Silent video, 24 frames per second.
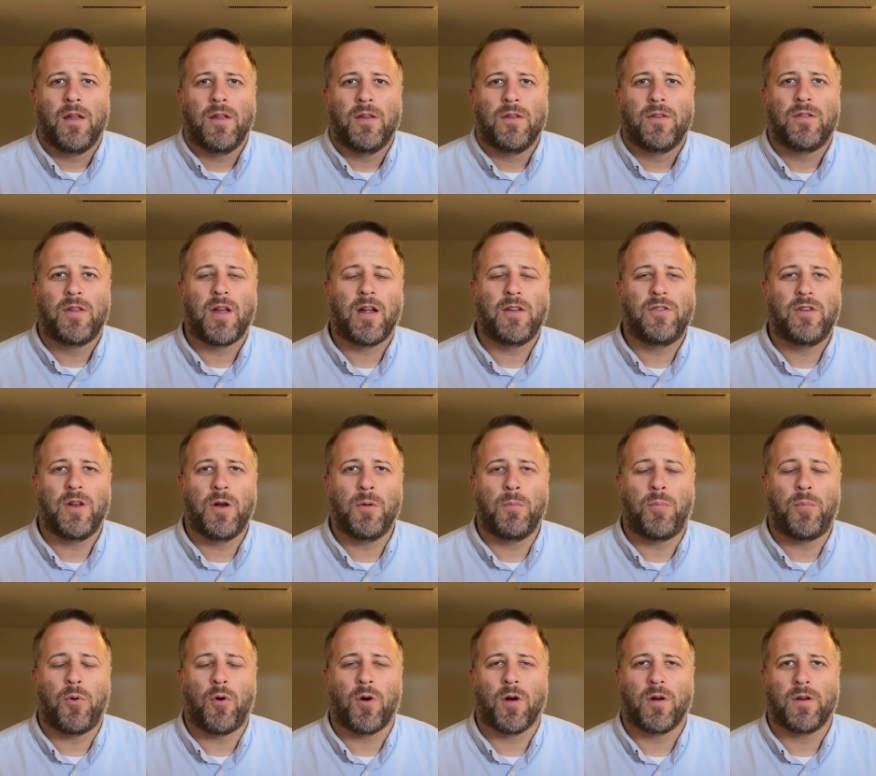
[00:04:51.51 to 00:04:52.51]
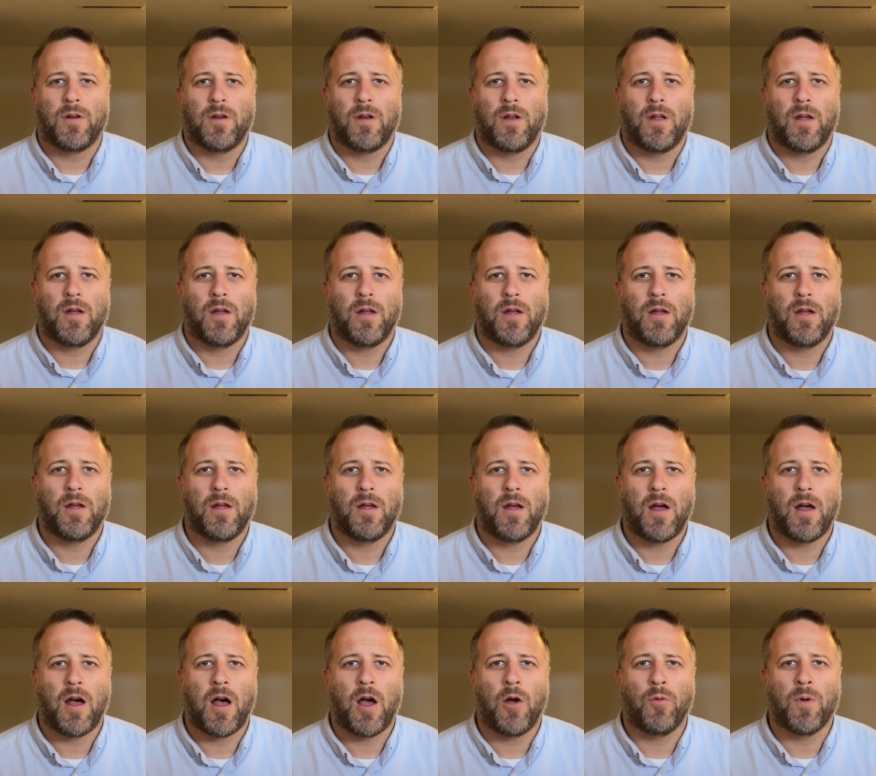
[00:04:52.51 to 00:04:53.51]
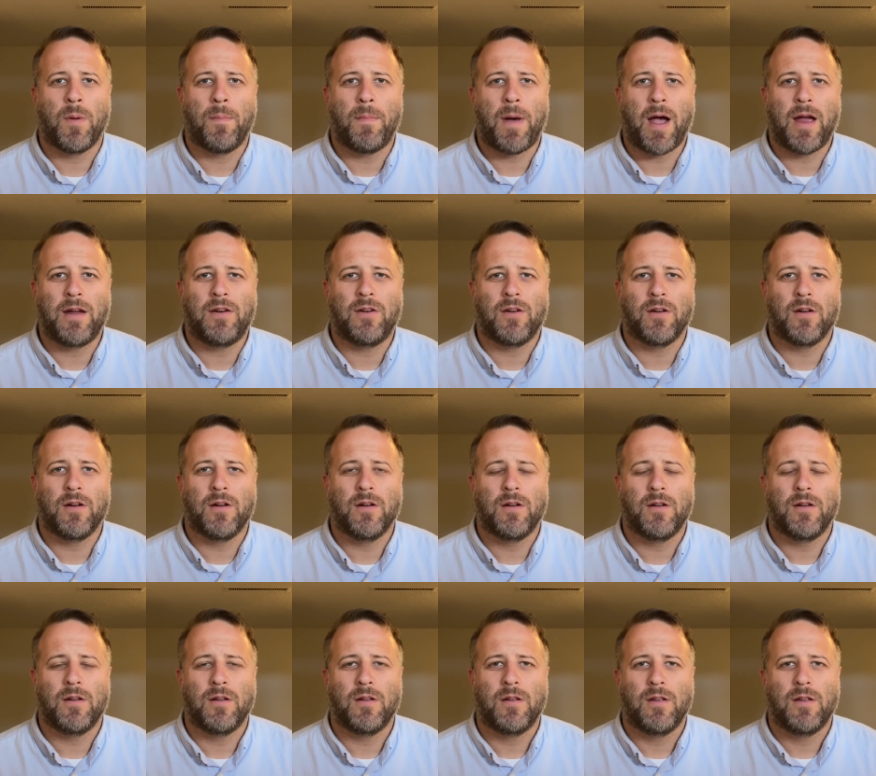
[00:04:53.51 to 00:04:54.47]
Such an important reminder